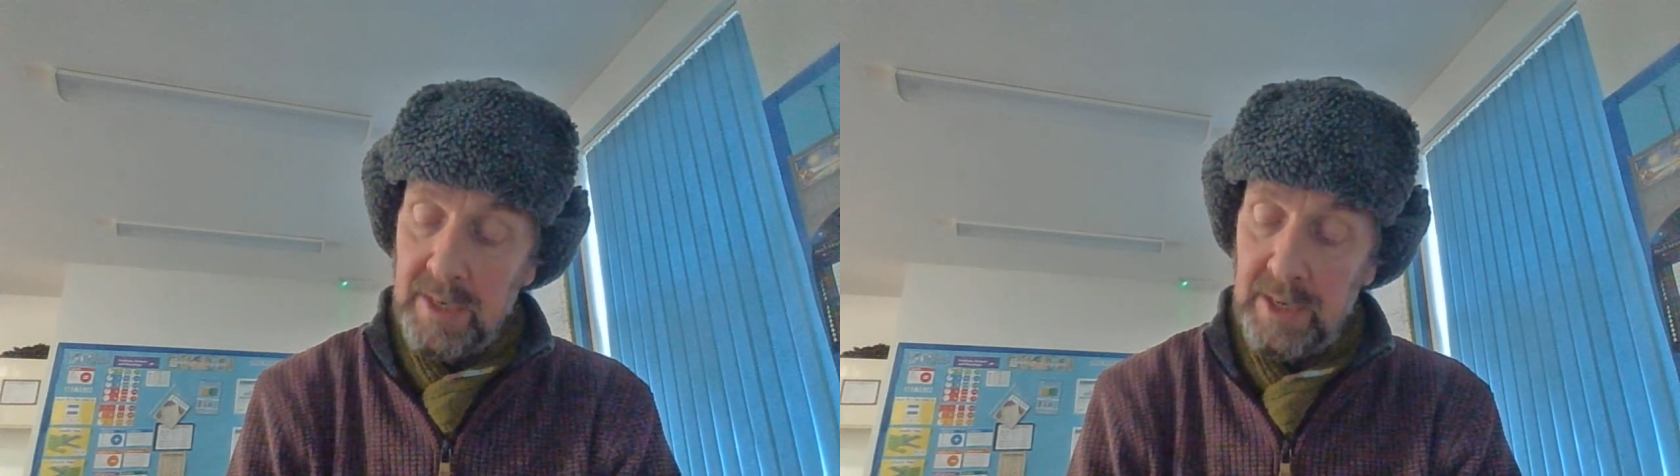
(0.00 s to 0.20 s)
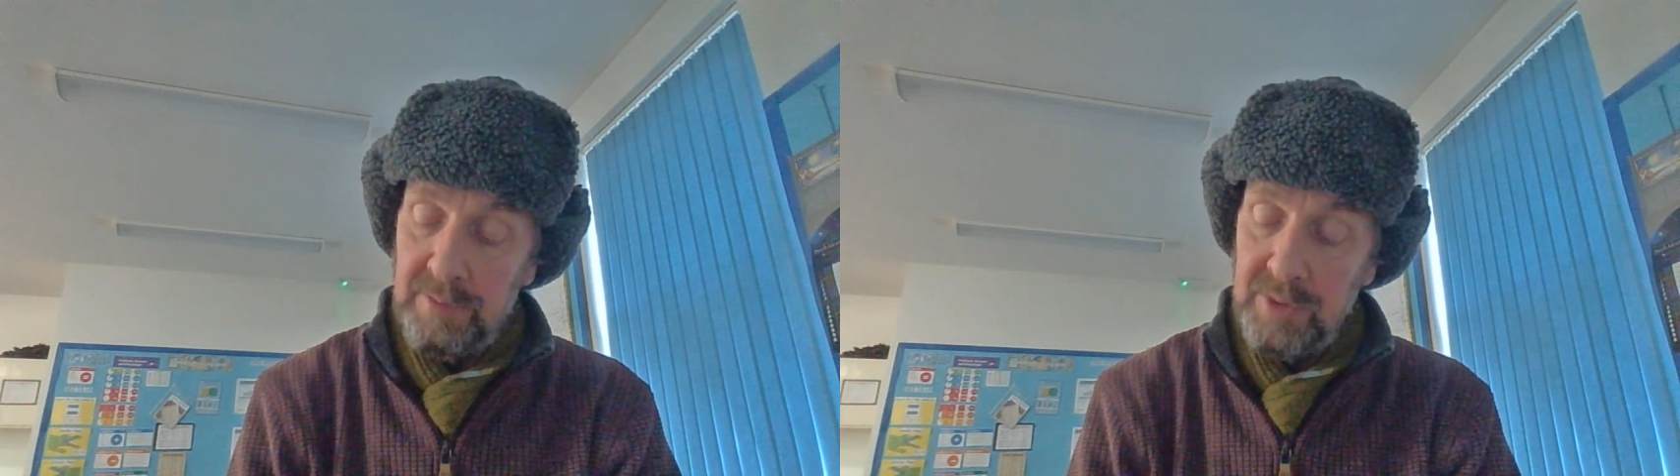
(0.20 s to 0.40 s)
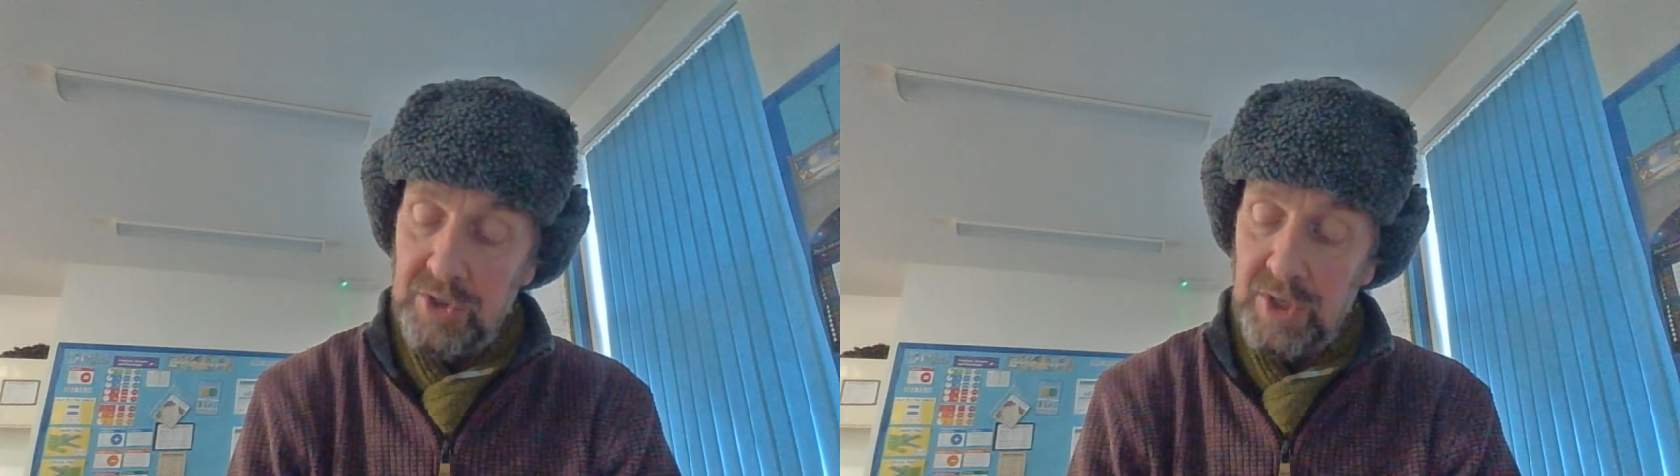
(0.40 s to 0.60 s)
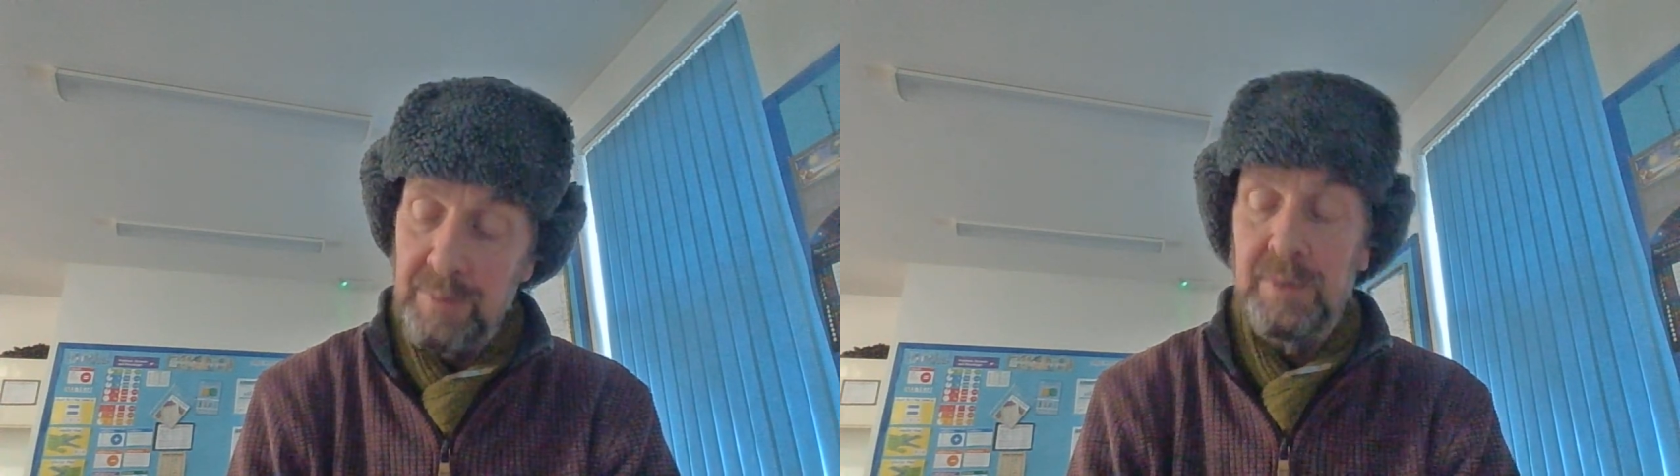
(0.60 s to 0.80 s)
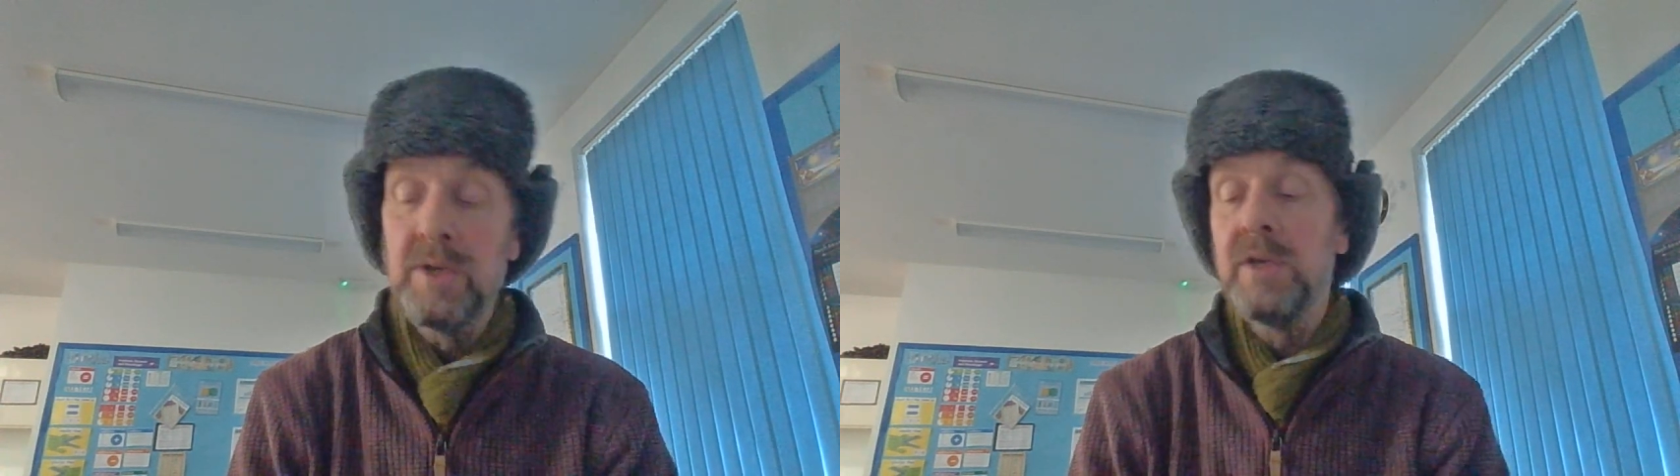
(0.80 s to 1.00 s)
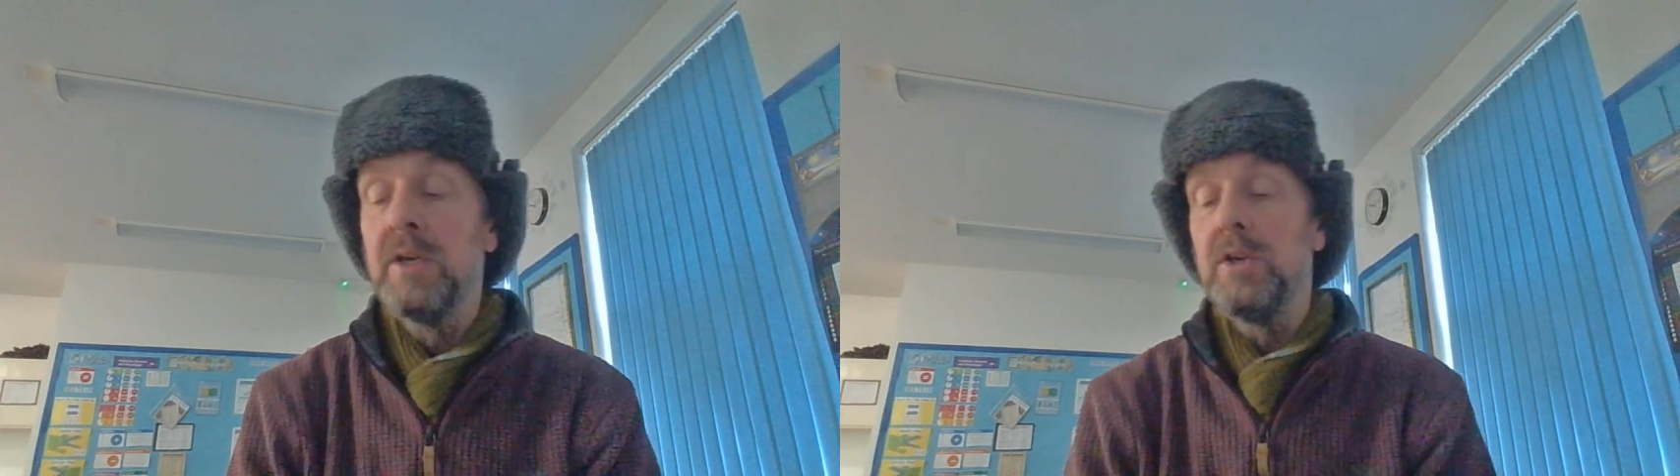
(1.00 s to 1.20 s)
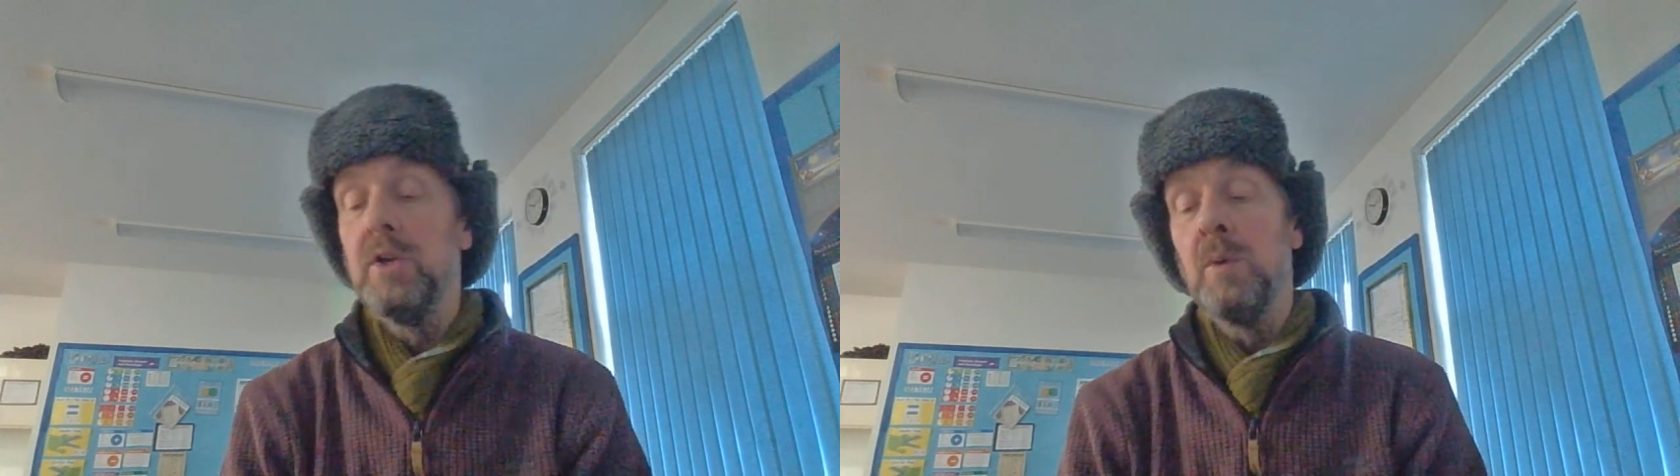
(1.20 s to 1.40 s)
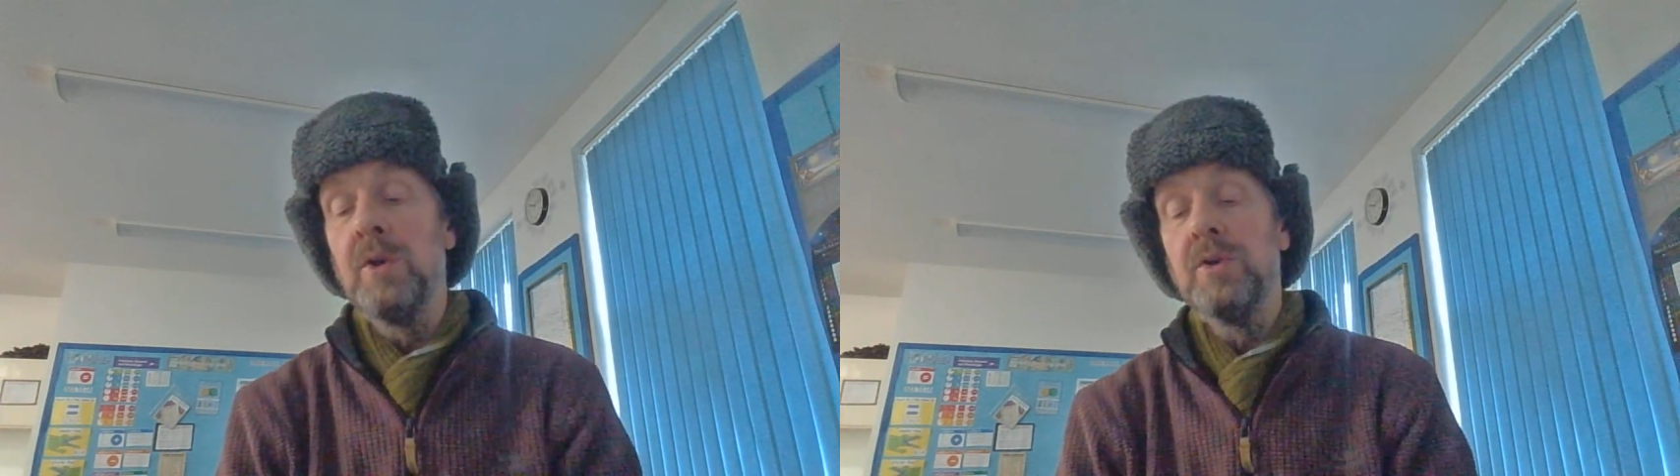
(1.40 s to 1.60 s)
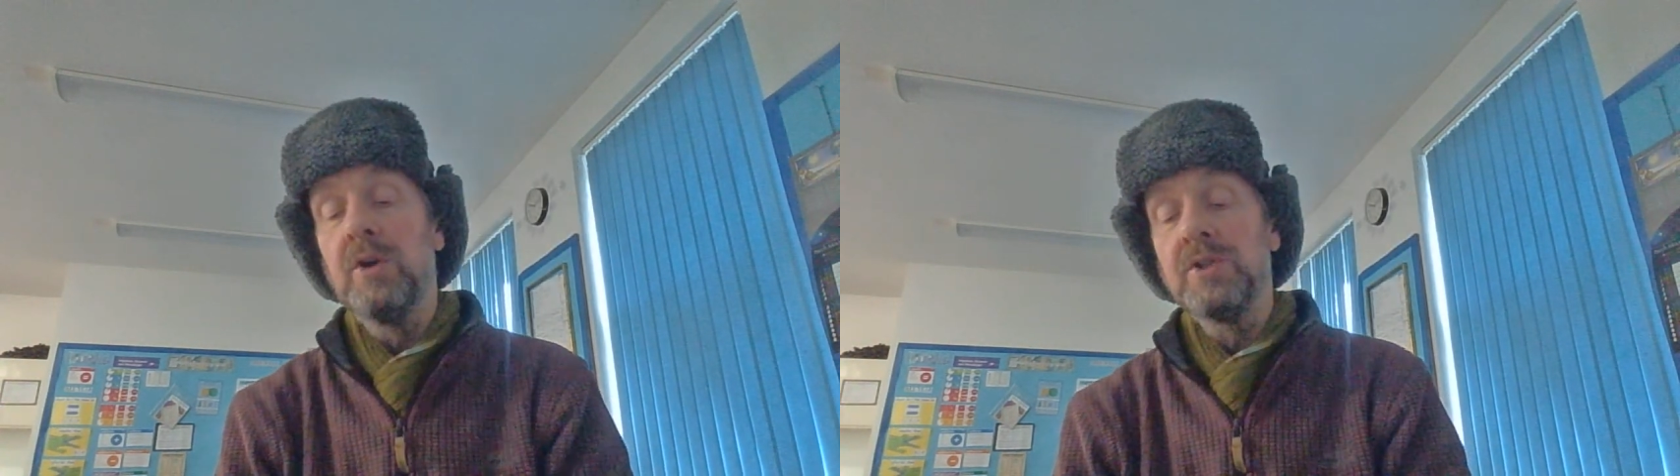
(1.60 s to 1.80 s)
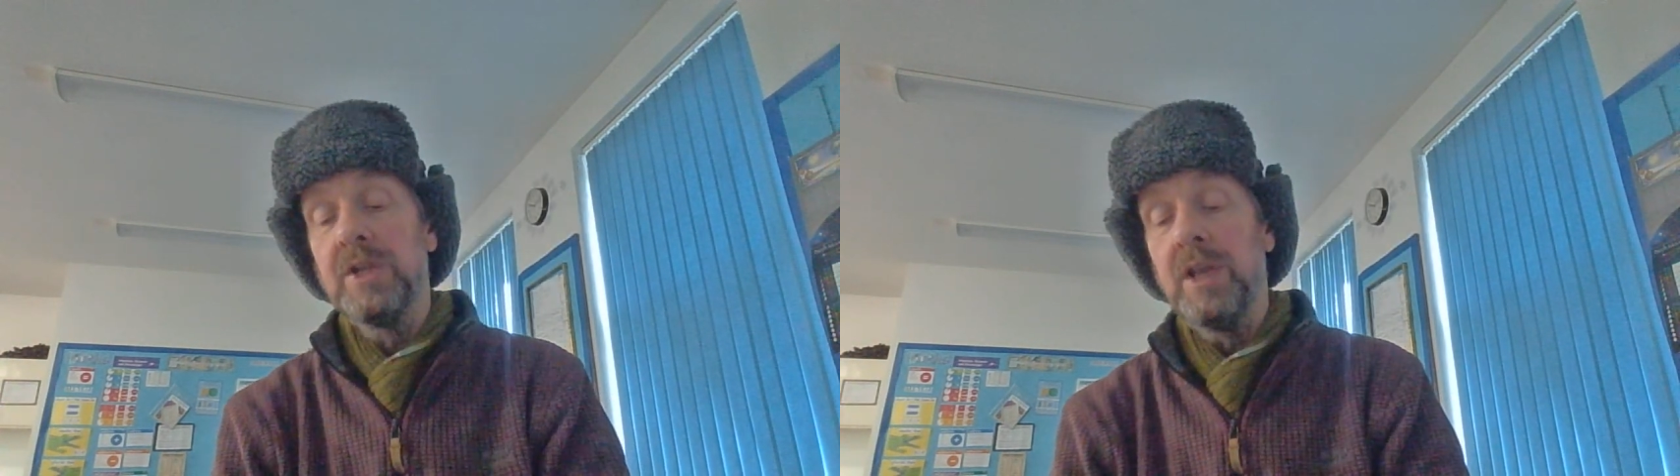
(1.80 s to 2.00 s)
Here on the ship, you are
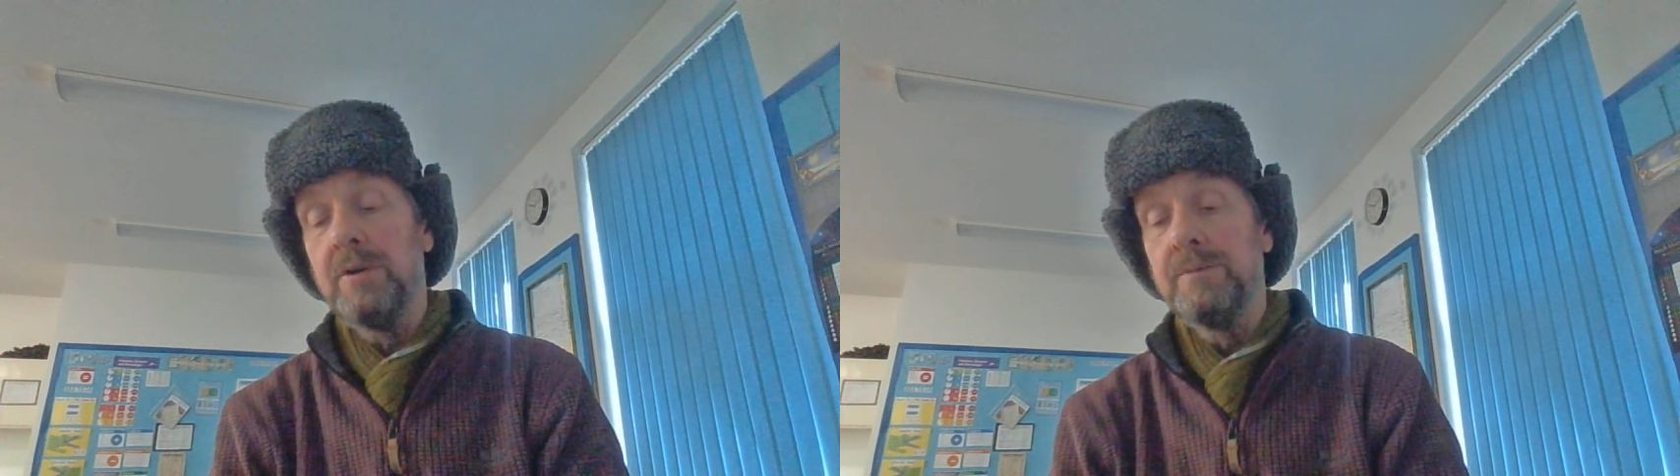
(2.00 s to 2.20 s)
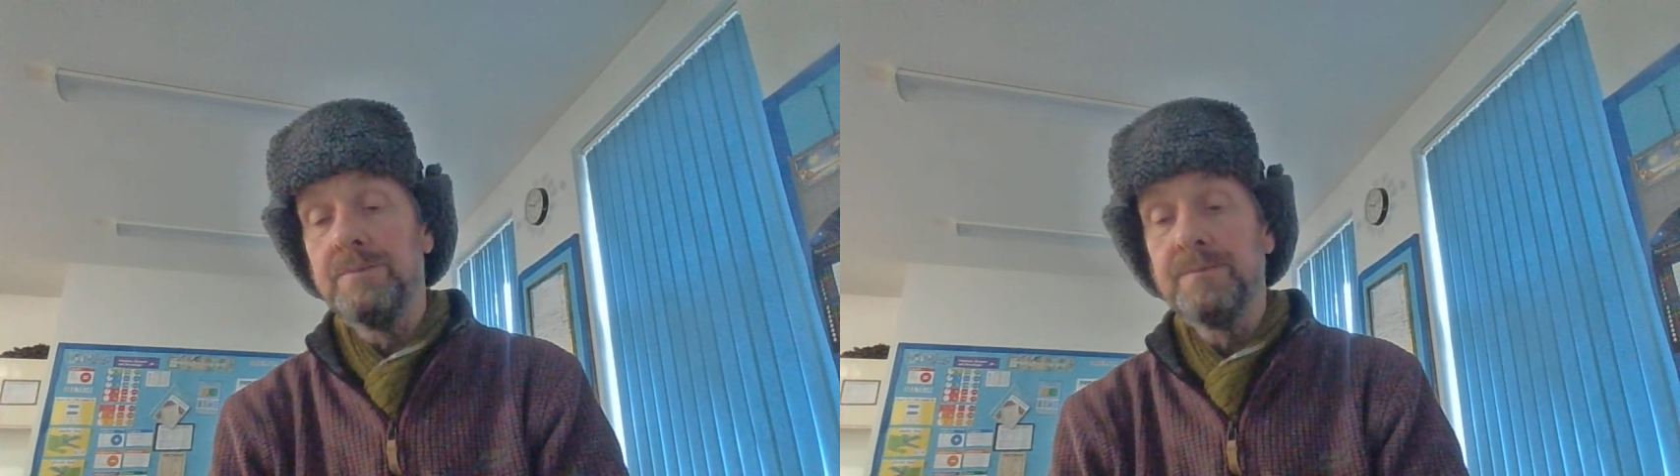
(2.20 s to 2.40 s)
not alone.